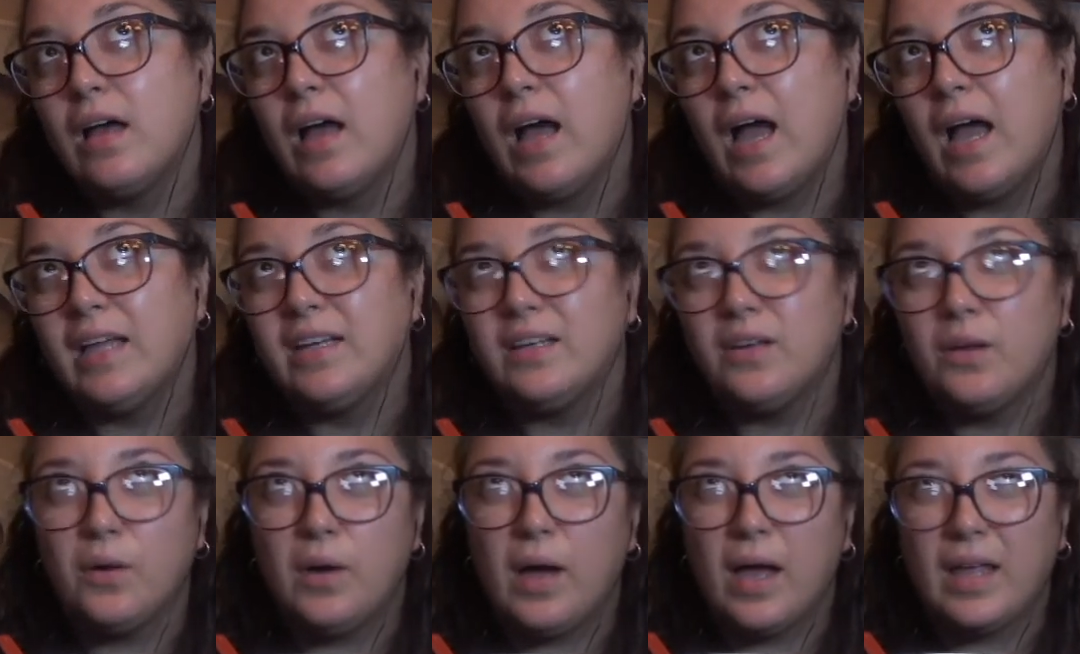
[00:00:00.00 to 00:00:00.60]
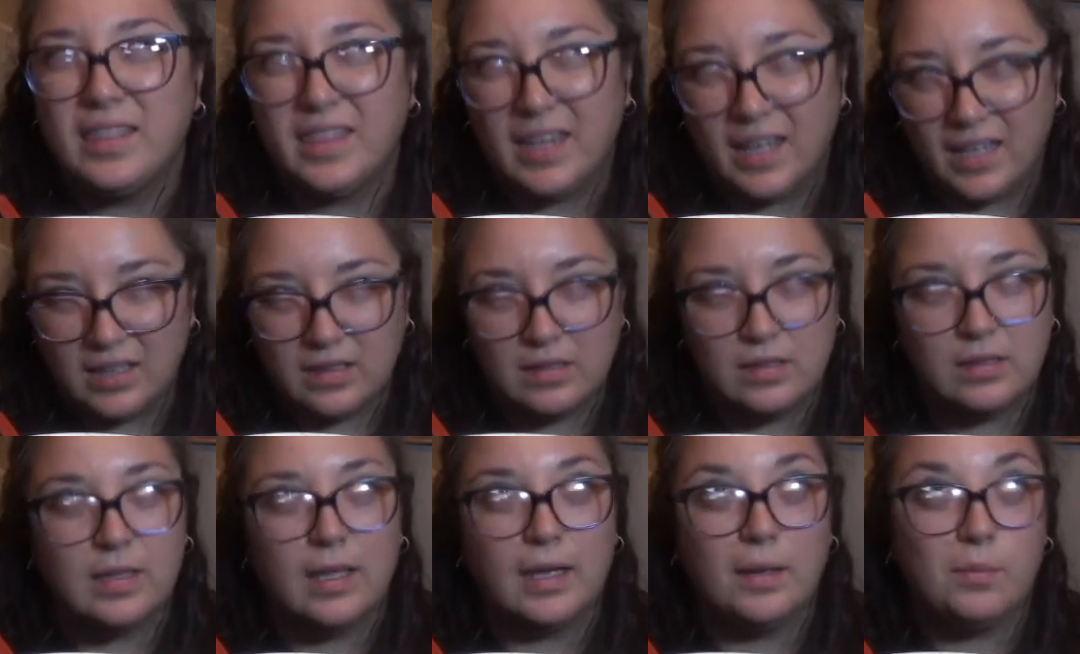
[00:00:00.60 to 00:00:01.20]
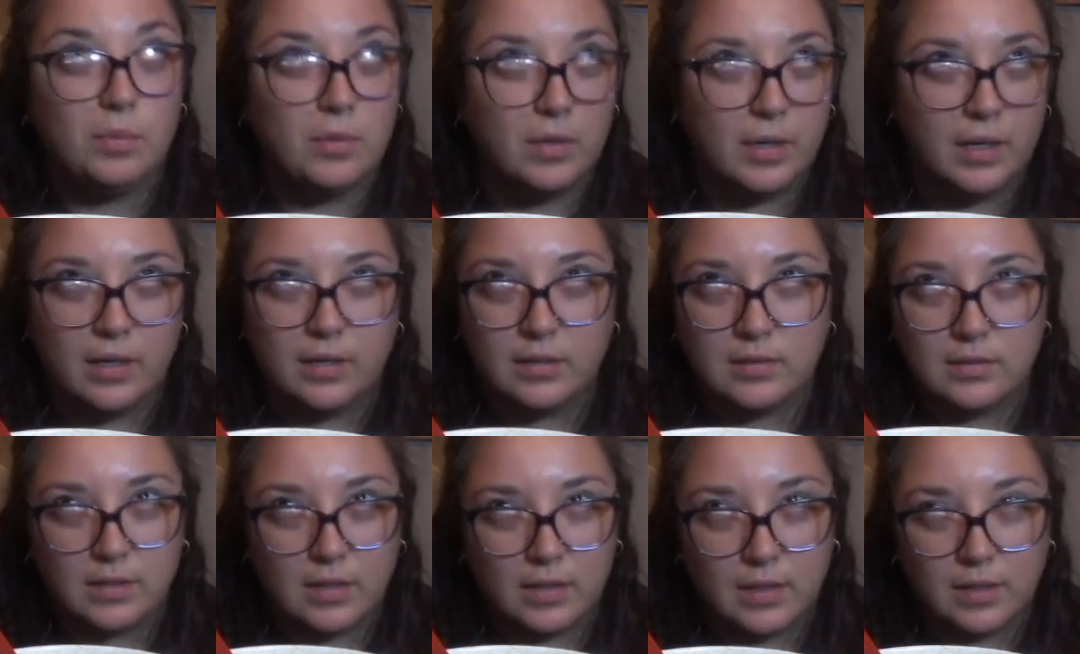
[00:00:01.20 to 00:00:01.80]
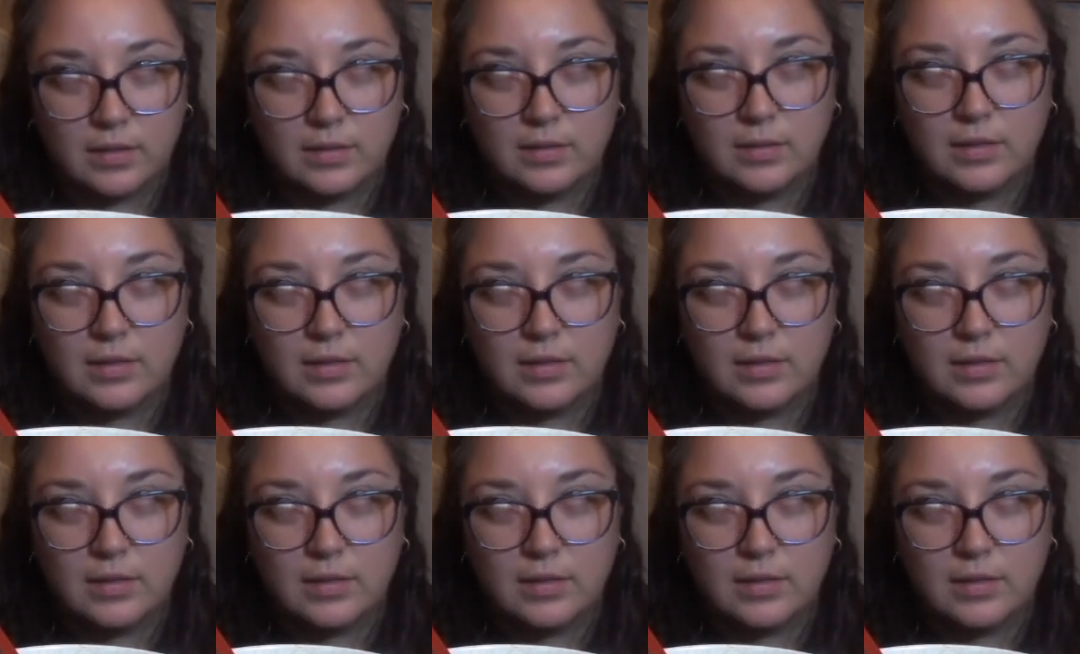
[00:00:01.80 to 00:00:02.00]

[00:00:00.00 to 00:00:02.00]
I think Labor Day is like